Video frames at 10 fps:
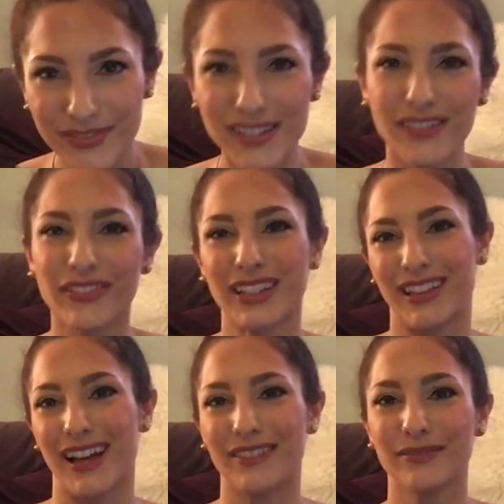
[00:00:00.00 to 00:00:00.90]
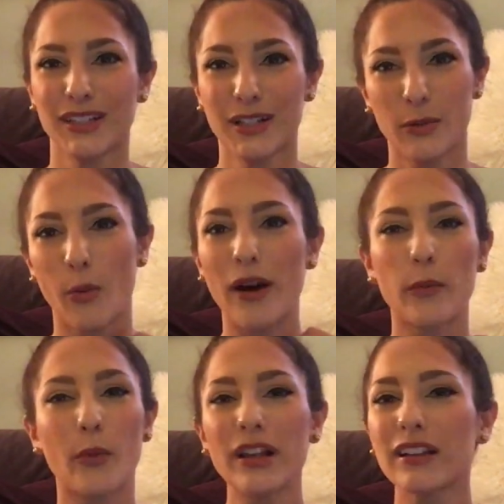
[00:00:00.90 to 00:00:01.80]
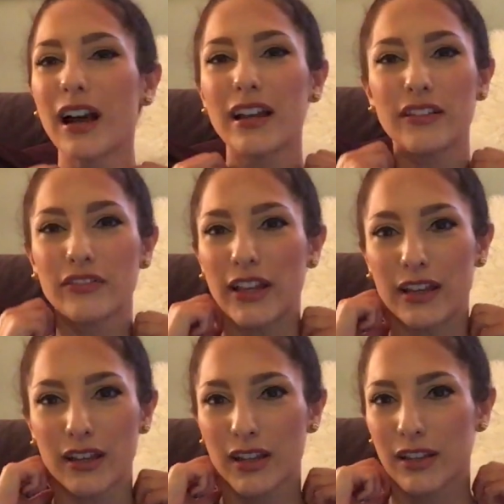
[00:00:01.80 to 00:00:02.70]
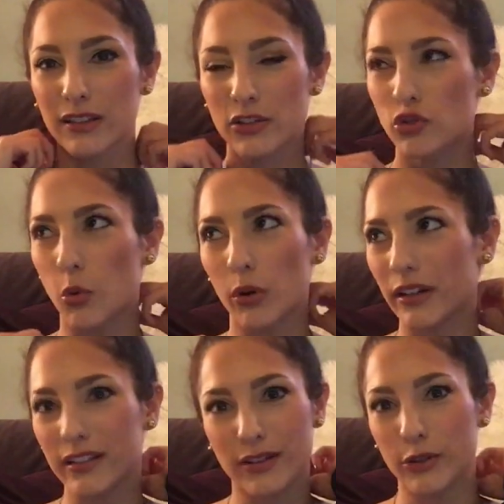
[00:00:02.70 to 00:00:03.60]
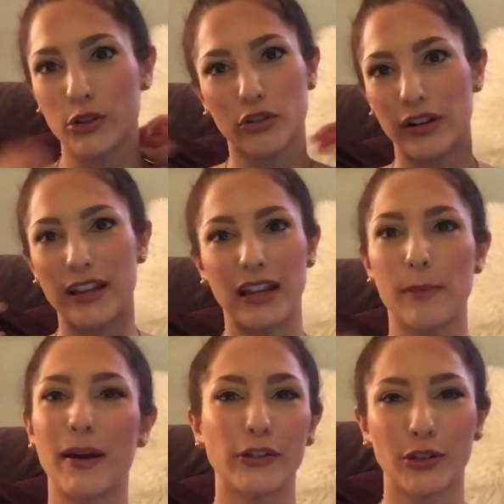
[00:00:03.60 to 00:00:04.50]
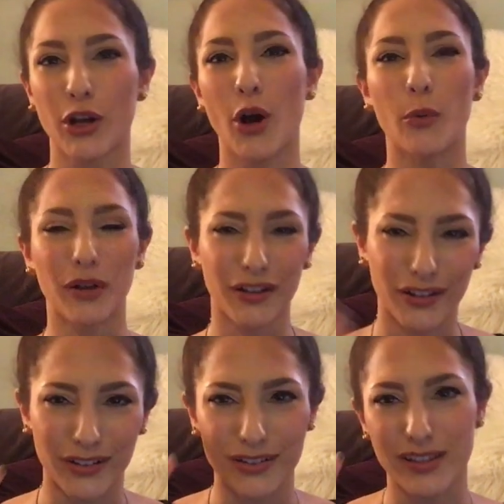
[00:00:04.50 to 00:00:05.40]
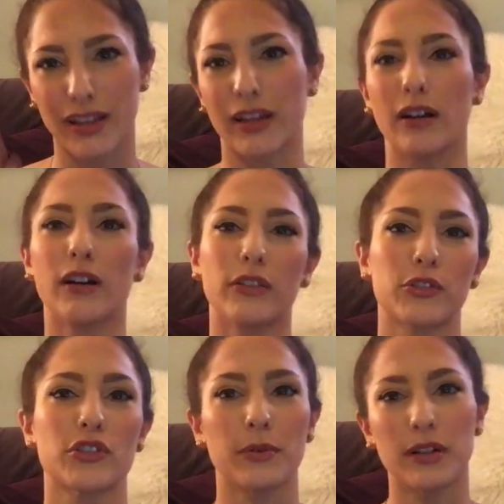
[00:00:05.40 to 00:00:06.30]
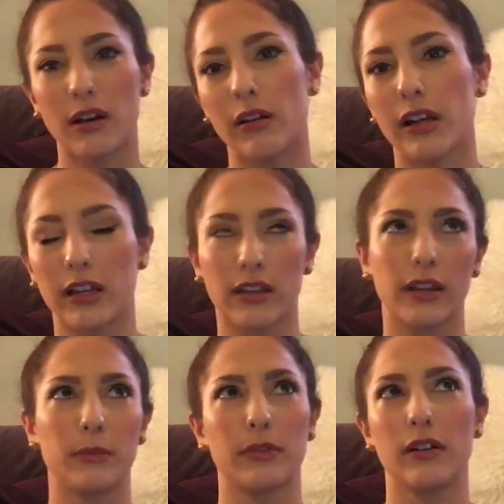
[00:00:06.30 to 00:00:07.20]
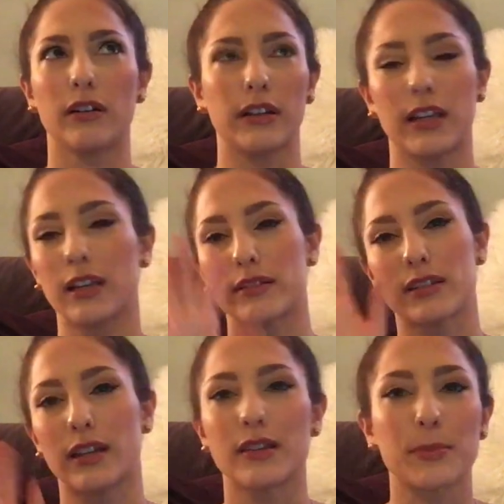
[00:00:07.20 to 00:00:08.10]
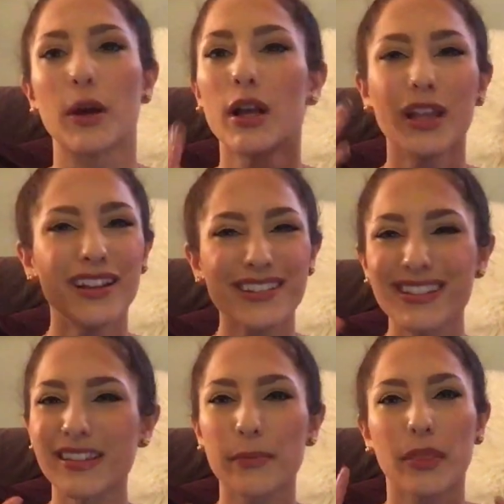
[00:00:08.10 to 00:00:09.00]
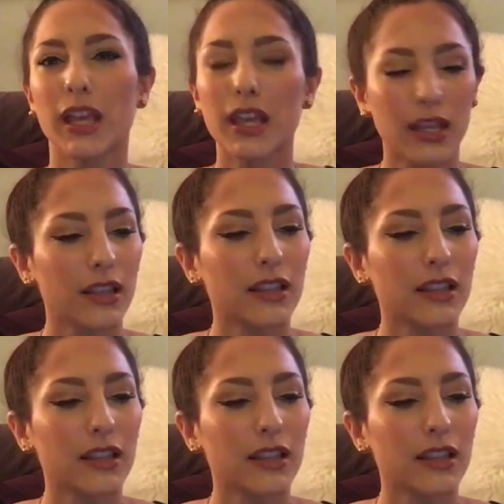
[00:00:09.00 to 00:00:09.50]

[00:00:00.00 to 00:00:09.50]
Stuff like that. What kind of like stories are you creating about your coworkers? Like, oh, they're so annoying and like, oh, I can't stand this. Just like,